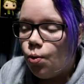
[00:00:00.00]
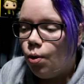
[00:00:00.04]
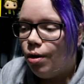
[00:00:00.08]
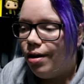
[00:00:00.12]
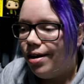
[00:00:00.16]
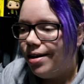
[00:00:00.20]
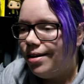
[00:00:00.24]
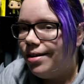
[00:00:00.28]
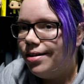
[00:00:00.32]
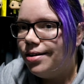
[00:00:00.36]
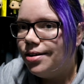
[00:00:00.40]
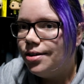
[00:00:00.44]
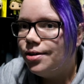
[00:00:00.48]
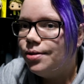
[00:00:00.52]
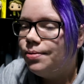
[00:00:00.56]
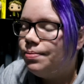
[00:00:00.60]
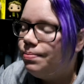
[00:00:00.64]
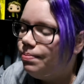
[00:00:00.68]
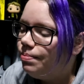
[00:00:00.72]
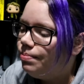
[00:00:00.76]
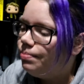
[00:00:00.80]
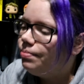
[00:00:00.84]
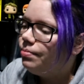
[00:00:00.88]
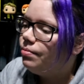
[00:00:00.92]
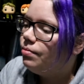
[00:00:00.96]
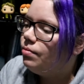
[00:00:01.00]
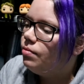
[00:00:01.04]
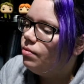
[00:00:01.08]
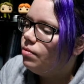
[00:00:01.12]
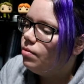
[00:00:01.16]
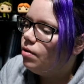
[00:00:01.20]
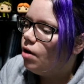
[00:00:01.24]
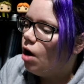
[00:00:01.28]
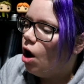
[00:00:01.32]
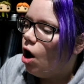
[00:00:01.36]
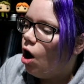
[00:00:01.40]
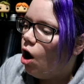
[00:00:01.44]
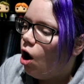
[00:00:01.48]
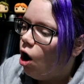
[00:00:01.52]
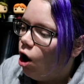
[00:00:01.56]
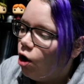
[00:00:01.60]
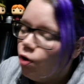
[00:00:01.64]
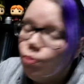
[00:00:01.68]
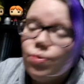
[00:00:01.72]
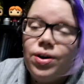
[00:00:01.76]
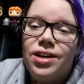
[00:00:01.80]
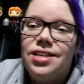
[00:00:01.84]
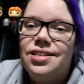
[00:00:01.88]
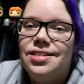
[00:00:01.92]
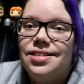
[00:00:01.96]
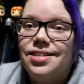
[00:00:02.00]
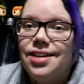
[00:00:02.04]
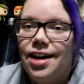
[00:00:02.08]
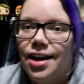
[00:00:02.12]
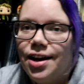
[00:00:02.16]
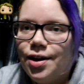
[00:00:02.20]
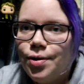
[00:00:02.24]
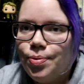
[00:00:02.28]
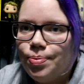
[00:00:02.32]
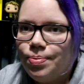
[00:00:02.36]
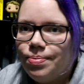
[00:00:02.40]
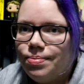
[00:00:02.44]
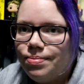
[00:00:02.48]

one on Wednesday,